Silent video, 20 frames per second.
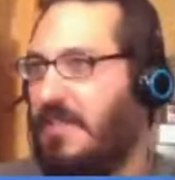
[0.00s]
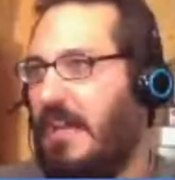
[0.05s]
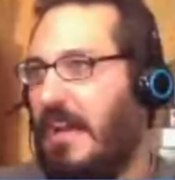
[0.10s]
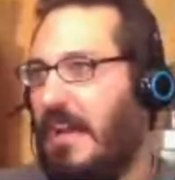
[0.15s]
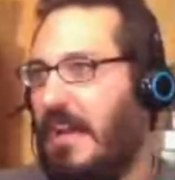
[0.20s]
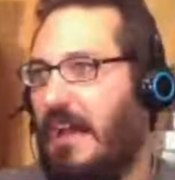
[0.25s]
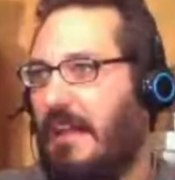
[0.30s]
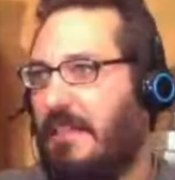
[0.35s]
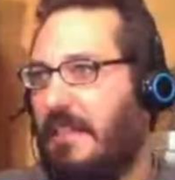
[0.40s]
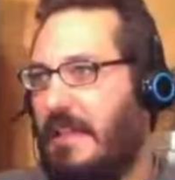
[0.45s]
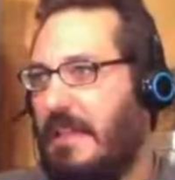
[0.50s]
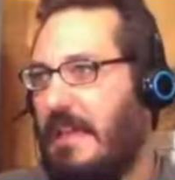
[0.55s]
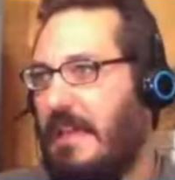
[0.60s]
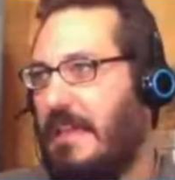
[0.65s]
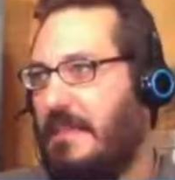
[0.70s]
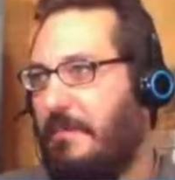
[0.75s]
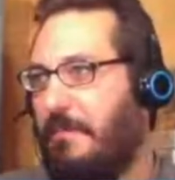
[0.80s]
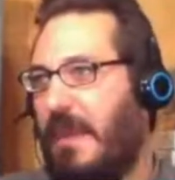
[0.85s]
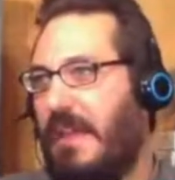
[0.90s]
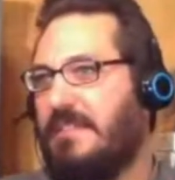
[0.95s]

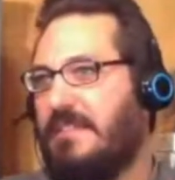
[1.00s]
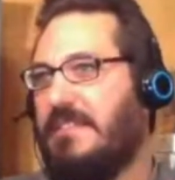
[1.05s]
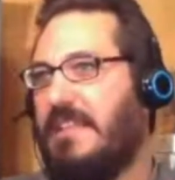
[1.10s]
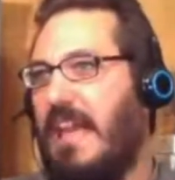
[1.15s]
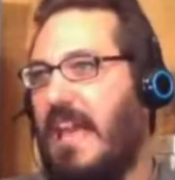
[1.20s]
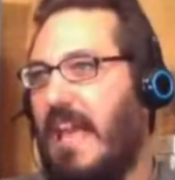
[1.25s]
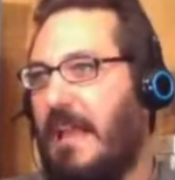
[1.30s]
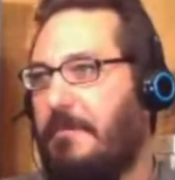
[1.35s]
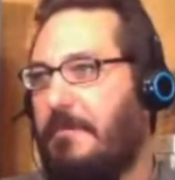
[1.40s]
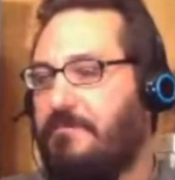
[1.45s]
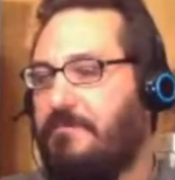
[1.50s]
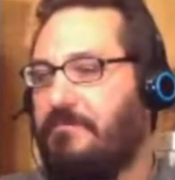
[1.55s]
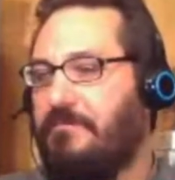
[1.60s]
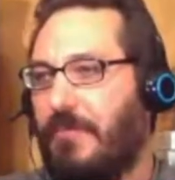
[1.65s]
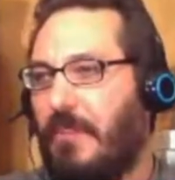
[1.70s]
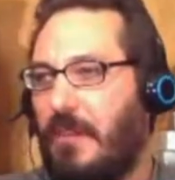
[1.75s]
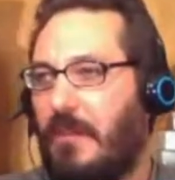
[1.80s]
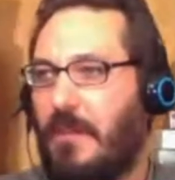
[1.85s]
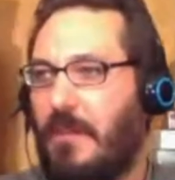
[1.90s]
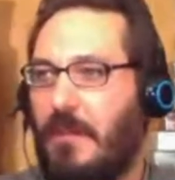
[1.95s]
in the base game,
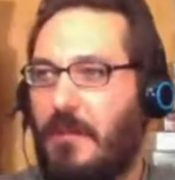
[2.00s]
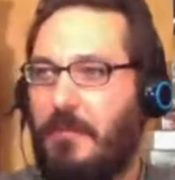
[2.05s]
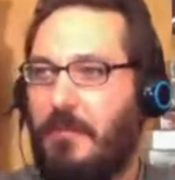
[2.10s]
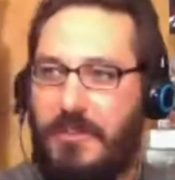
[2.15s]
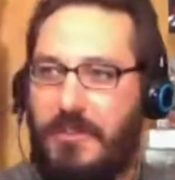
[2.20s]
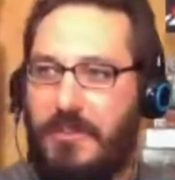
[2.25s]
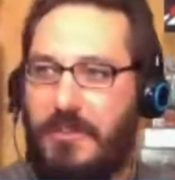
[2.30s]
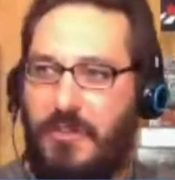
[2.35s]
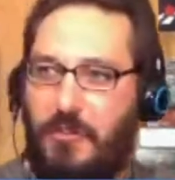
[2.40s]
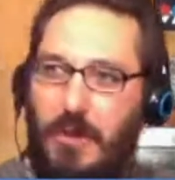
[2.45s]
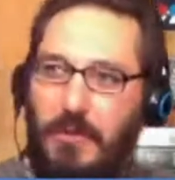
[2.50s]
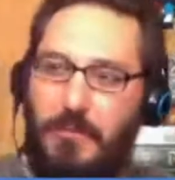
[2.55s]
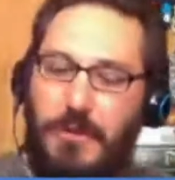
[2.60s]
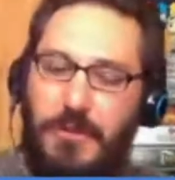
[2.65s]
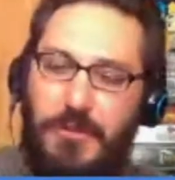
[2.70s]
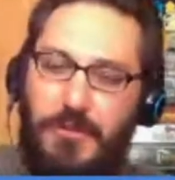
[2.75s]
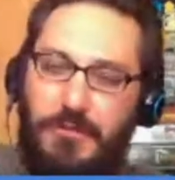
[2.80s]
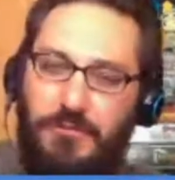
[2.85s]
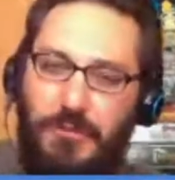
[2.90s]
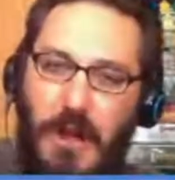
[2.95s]
but the one
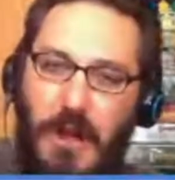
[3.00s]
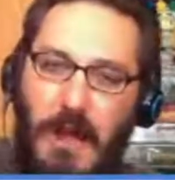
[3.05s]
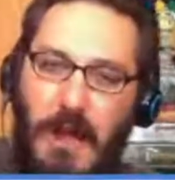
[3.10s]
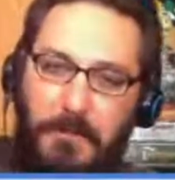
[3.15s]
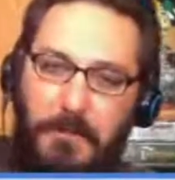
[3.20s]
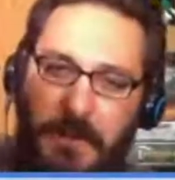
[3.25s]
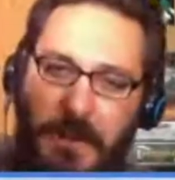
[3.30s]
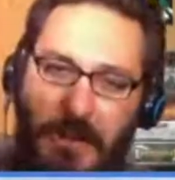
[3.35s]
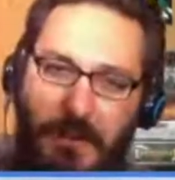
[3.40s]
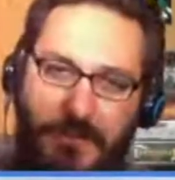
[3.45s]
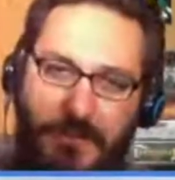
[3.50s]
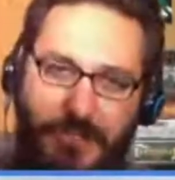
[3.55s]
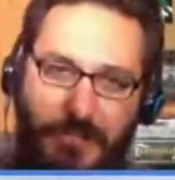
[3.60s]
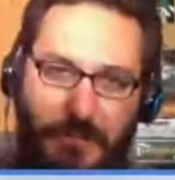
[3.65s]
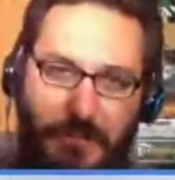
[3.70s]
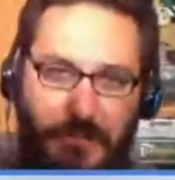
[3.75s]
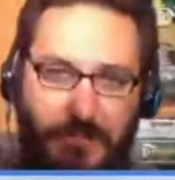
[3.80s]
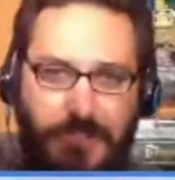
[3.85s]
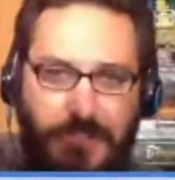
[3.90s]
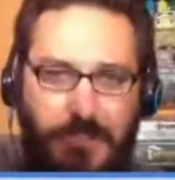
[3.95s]
where you drop your
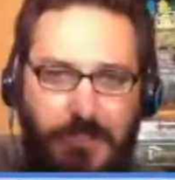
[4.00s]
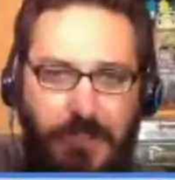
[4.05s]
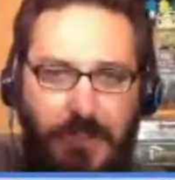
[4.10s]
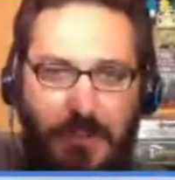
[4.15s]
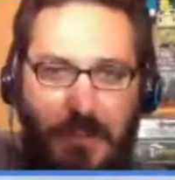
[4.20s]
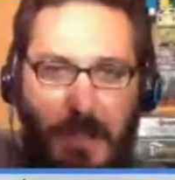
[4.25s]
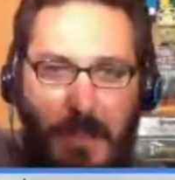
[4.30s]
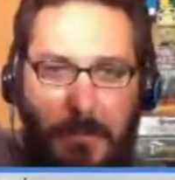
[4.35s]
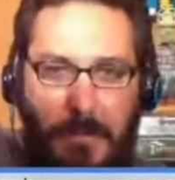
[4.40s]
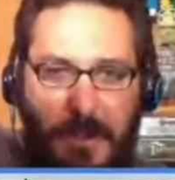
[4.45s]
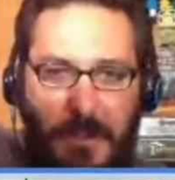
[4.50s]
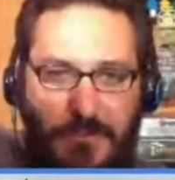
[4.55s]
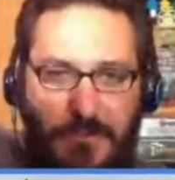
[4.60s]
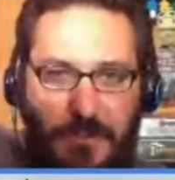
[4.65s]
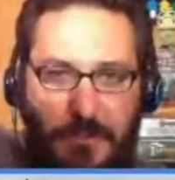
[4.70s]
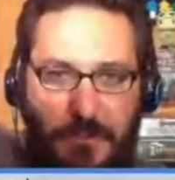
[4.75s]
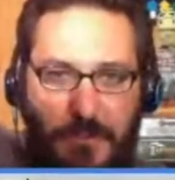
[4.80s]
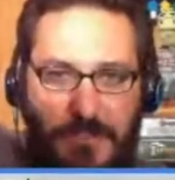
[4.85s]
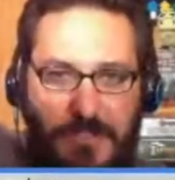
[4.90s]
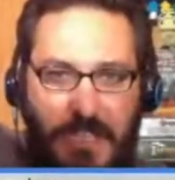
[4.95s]

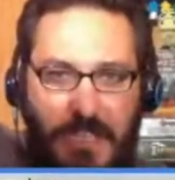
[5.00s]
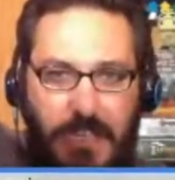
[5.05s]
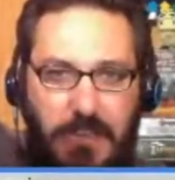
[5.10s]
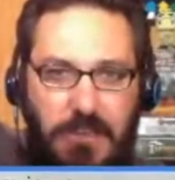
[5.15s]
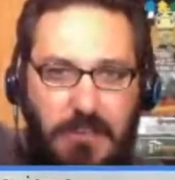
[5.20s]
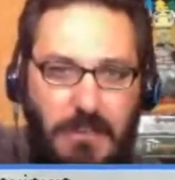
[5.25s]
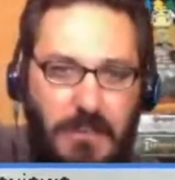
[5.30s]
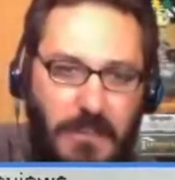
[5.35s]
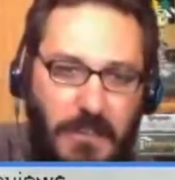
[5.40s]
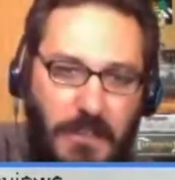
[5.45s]
paratroopers in.